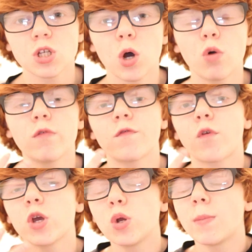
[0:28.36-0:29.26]
So
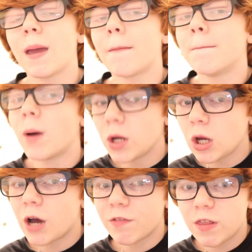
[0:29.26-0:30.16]
for you to make money
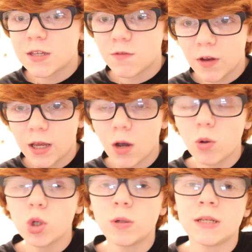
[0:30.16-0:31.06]
off of this video,
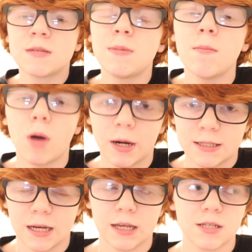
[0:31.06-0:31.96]
you need to be
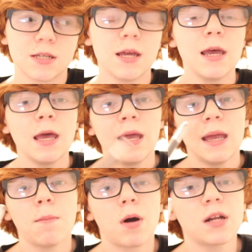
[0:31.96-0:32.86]
monetized.
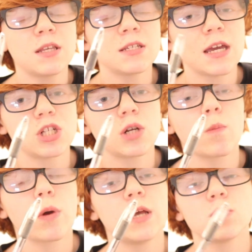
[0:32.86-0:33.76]
And
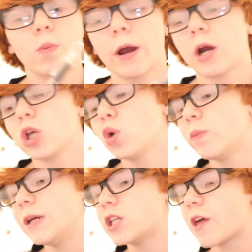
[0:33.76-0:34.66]
monetization is where you
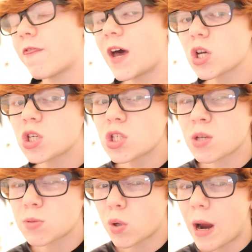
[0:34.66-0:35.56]
reach 1,000
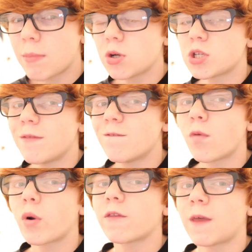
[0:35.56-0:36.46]
subscribers and
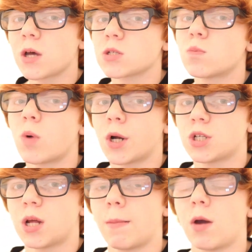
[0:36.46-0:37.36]
4,000
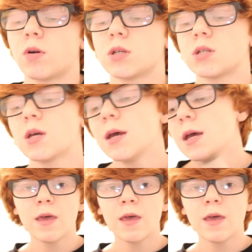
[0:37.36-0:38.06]
watch time hours.